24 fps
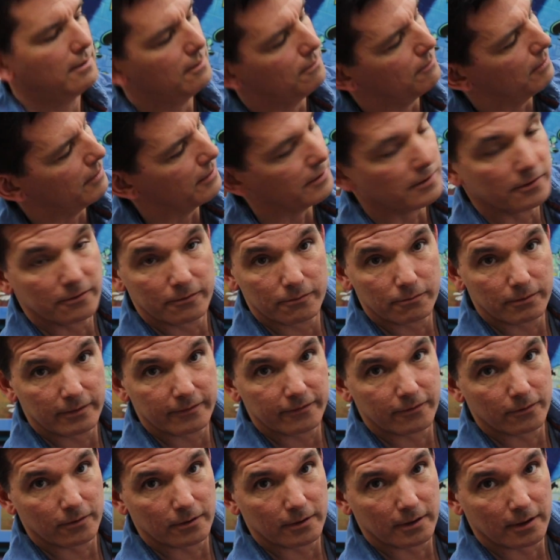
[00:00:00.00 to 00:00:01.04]
1, 2, 3,
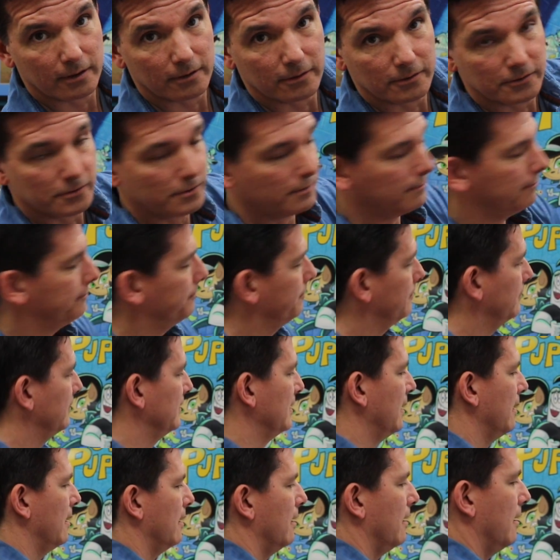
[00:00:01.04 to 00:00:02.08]
4 knuckles.
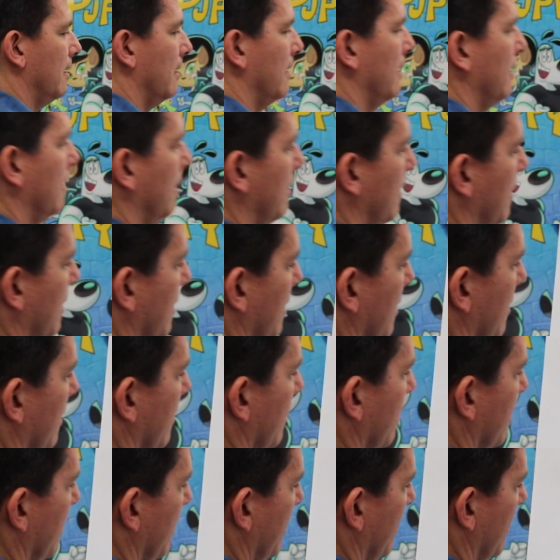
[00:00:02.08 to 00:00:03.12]
And
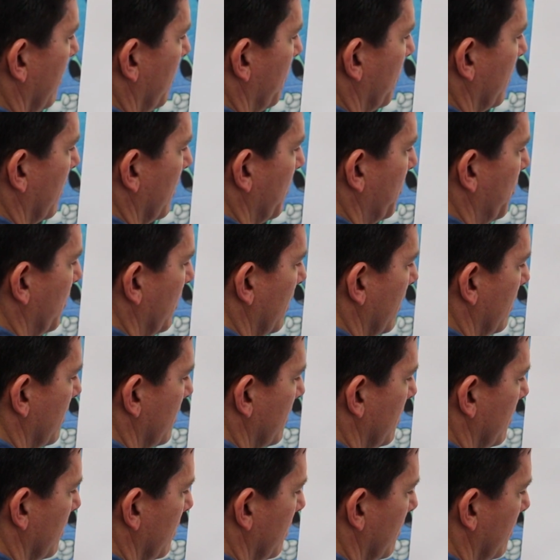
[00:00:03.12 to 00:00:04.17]
then we're going to put
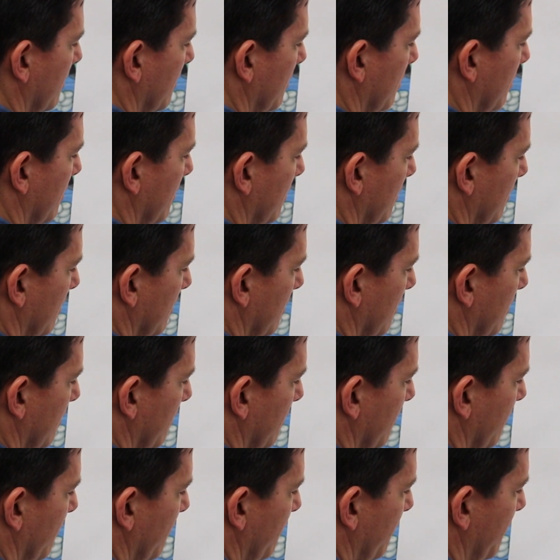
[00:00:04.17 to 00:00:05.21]

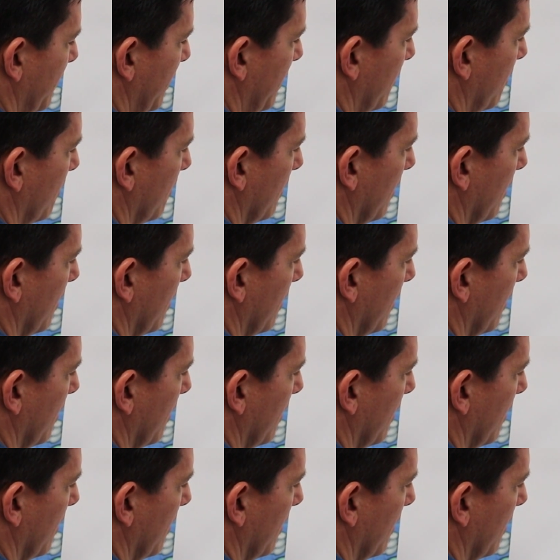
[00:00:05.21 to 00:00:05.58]
finger